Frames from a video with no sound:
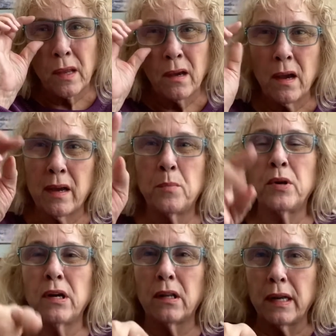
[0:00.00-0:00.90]
I could
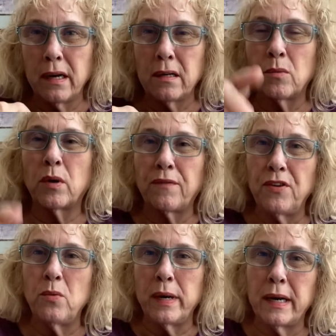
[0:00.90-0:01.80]
put a link to where if
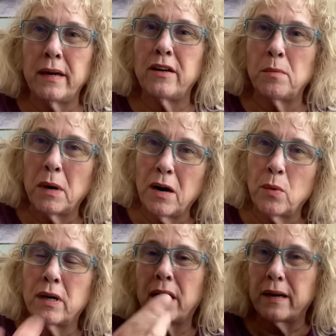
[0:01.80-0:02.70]
you went in and you bought
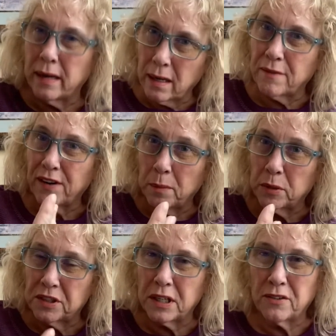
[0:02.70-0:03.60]
one, I'd get like
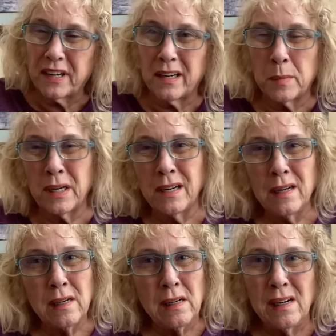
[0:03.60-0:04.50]
5% credit, but
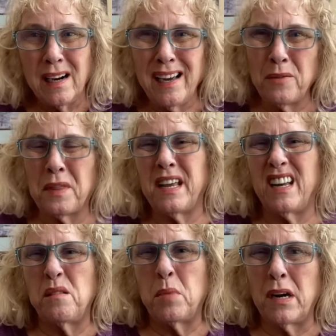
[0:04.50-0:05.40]
I don't think
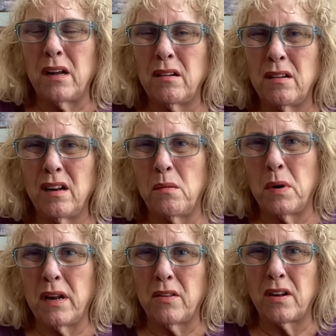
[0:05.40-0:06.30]
anybody
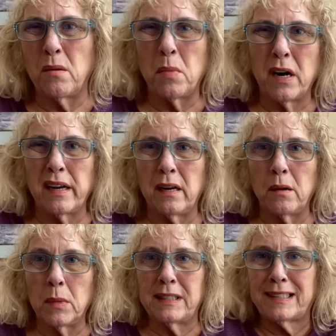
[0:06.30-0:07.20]
anybody's gonna buy any
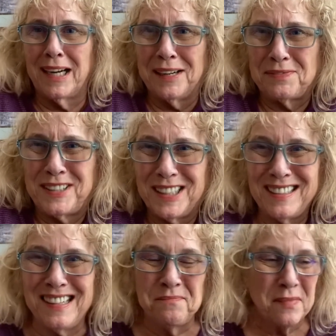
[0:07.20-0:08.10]
of my stuff.
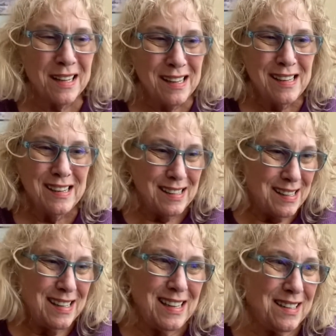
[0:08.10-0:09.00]

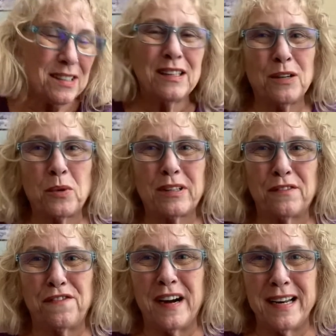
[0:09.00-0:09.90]
it's a lot of work to
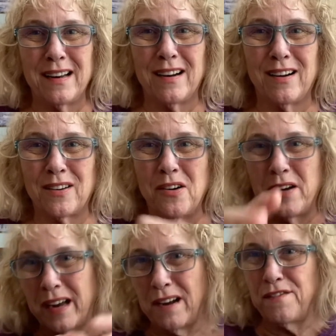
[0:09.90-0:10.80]
find it all. Go
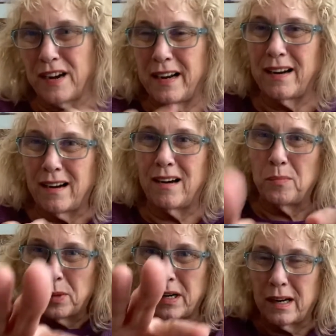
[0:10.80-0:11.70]
in, find it all,
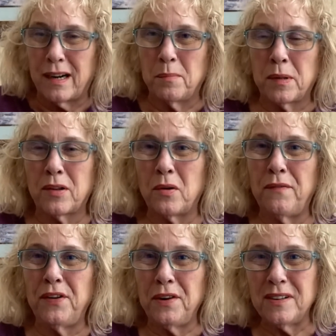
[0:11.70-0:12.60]
put it up. So
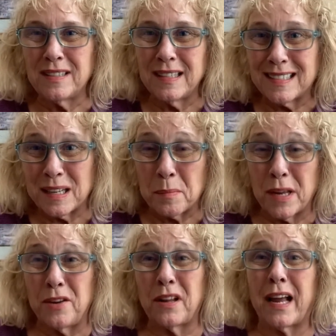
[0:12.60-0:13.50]
if you do see
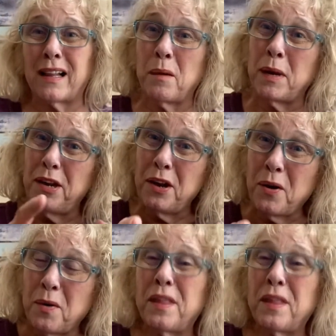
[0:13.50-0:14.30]
something you like, let me know.